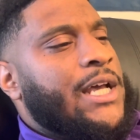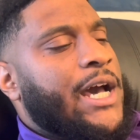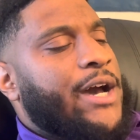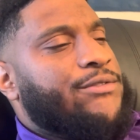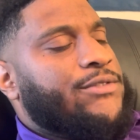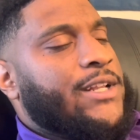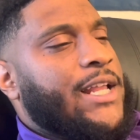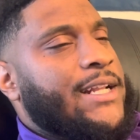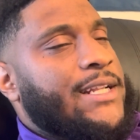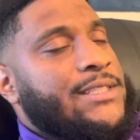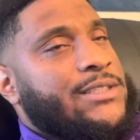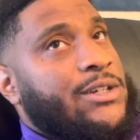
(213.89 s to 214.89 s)
I feel like
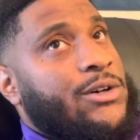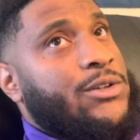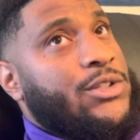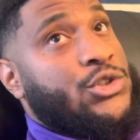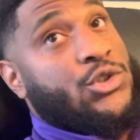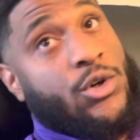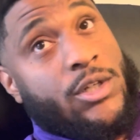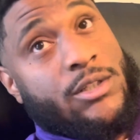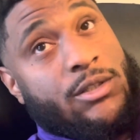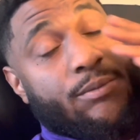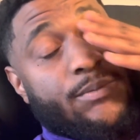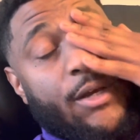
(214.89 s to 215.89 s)
that's the only
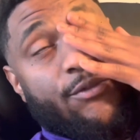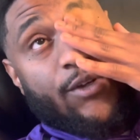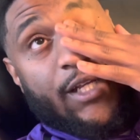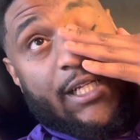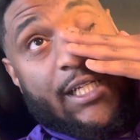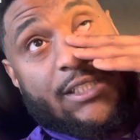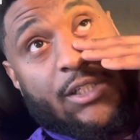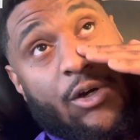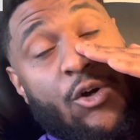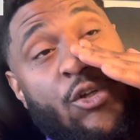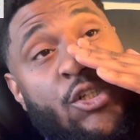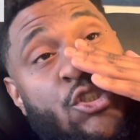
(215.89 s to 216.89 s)
Jordan. I feel like that's the
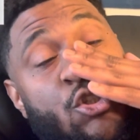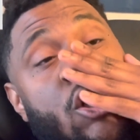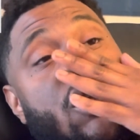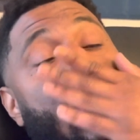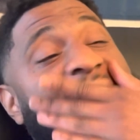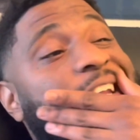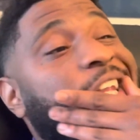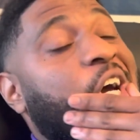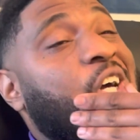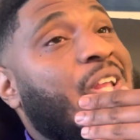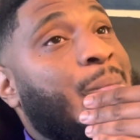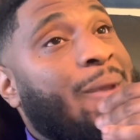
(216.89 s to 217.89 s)
only Jordan right
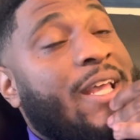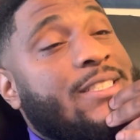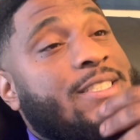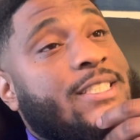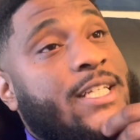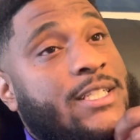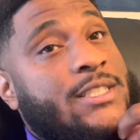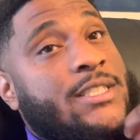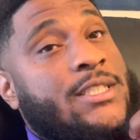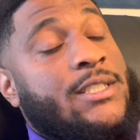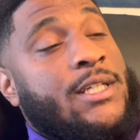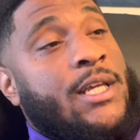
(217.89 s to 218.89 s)
now that makes sense